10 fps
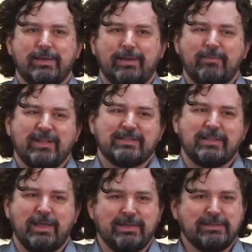I mean, it's
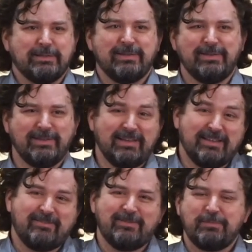nice.
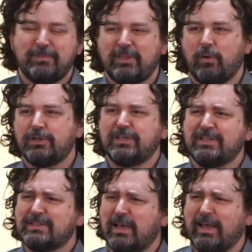They don't let you
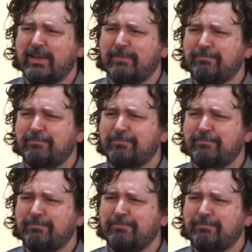inside.